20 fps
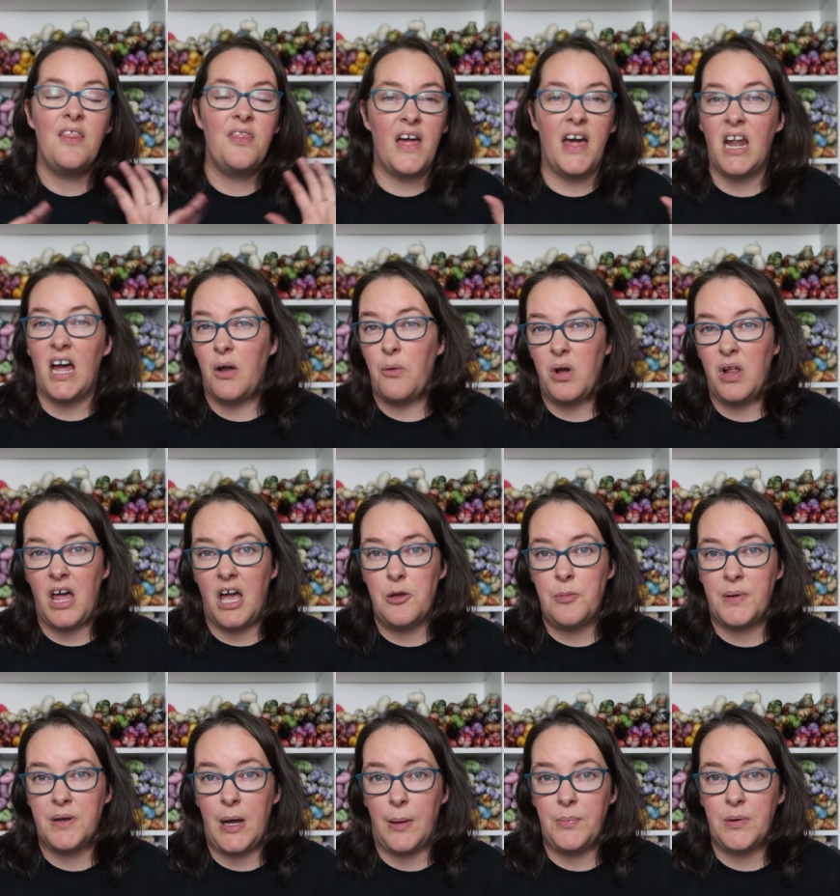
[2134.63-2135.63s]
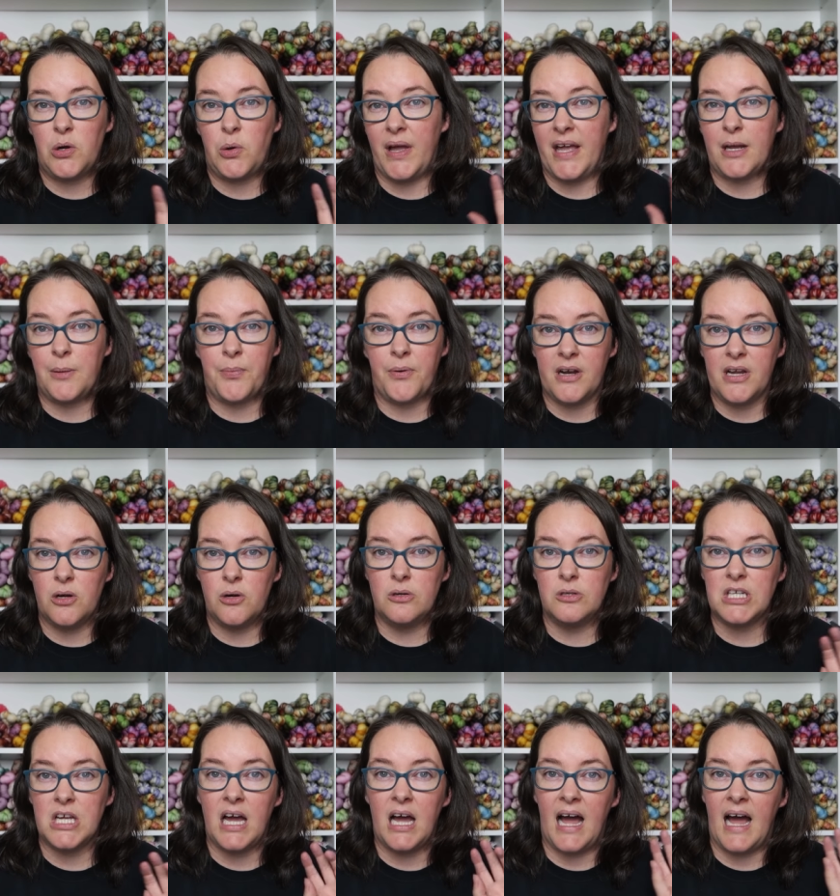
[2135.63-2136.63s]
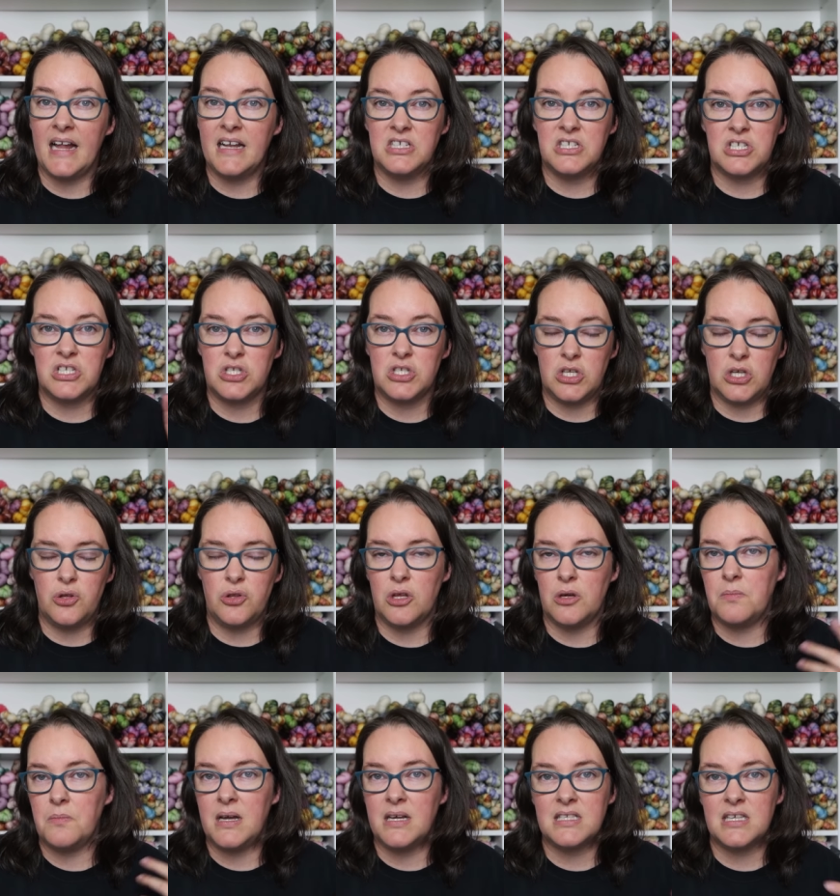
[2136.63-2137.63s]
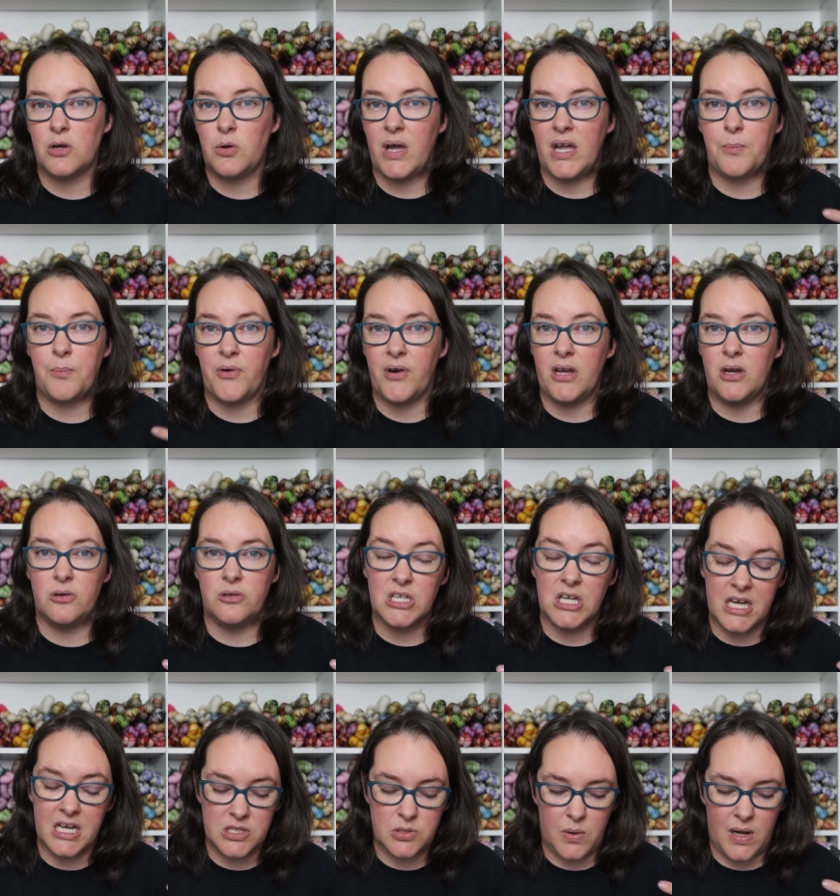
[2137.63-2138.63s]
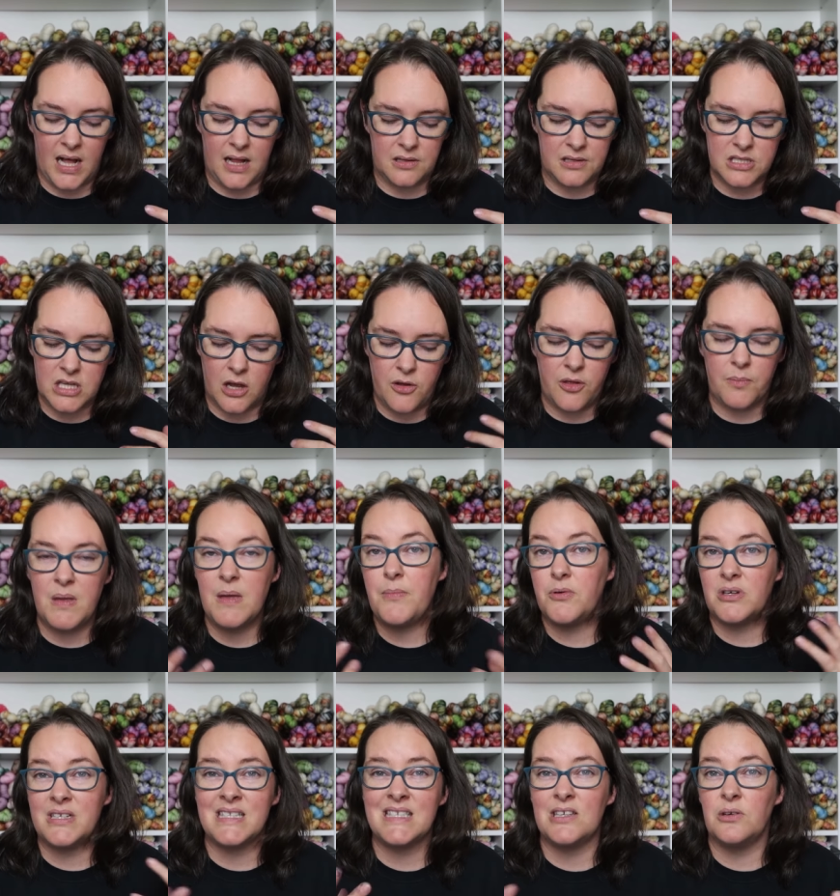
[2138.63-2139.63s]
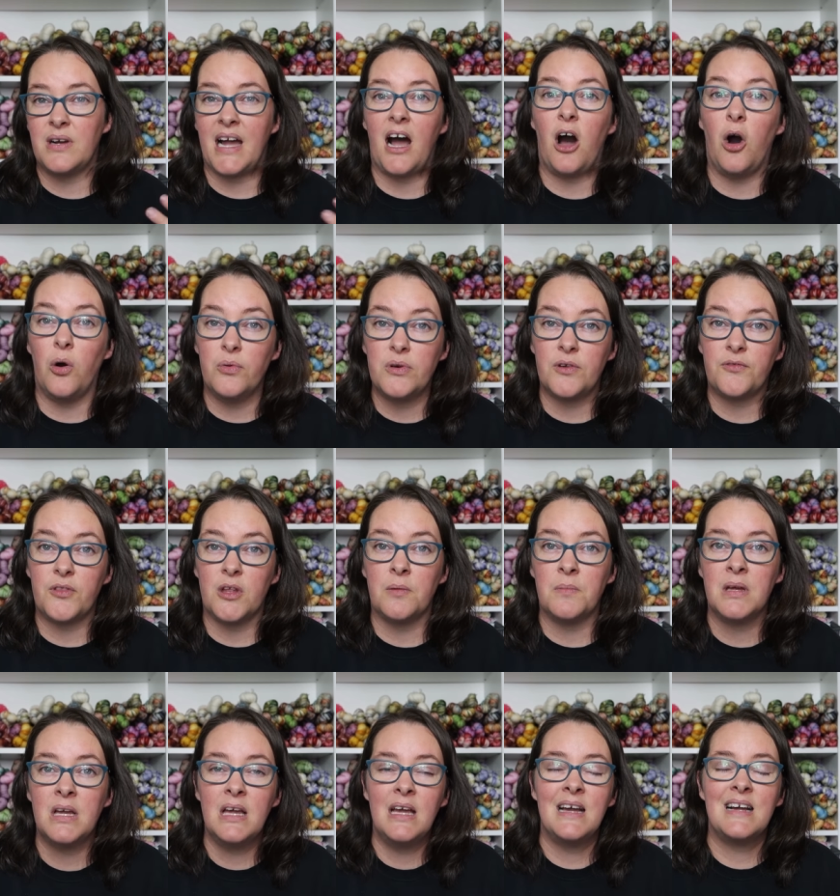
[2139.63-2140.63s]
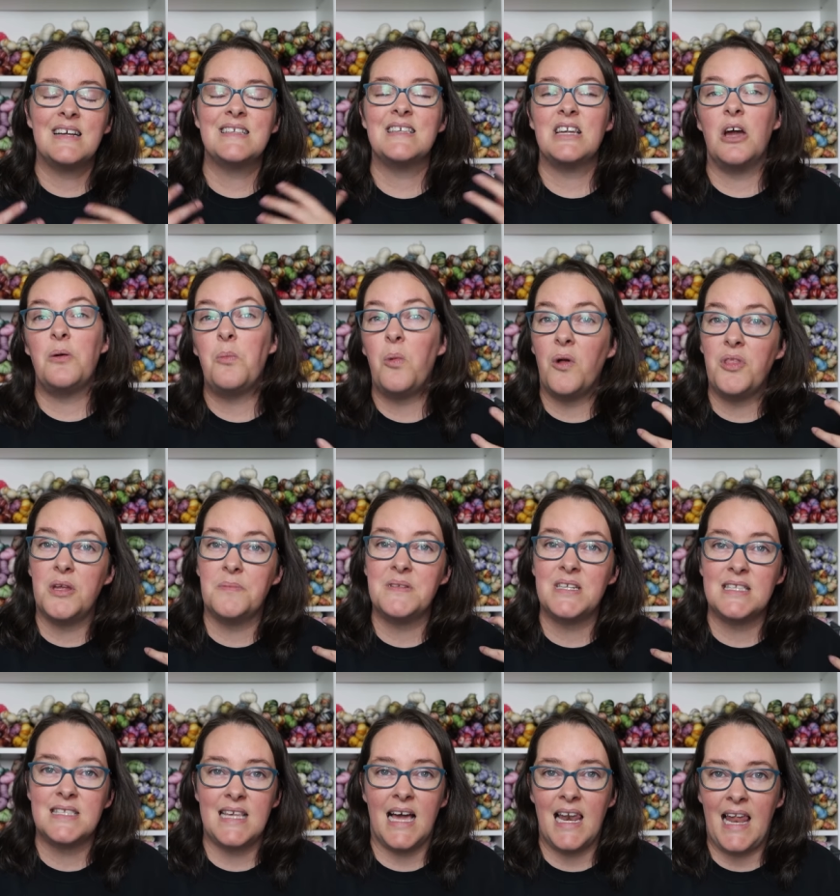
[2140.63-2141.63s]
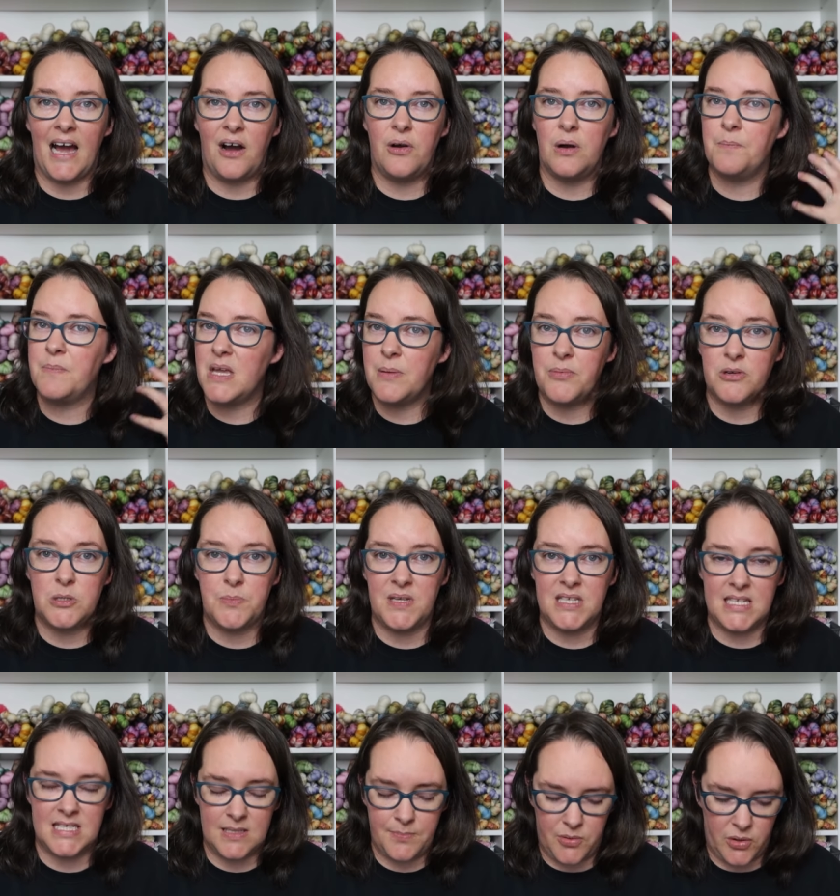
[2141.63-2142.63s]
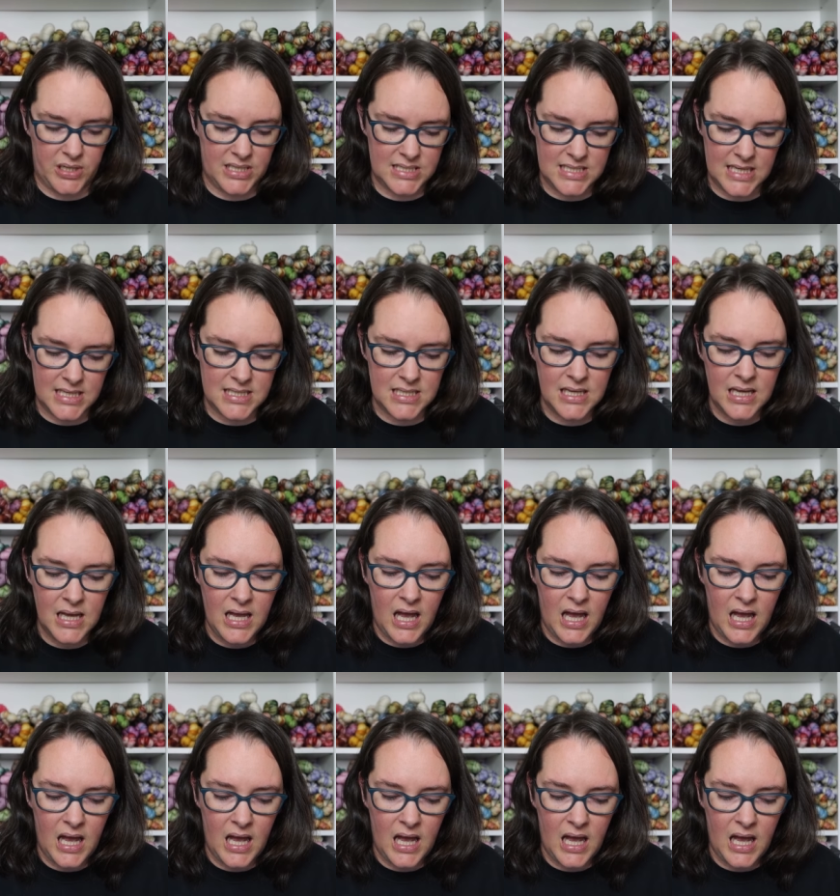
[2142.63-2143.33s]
then I will open up a quick pre-order and just do them as a quick pre-order as well, so that people can still get hold of them, because I don't want them to sell out and people to be disappointed.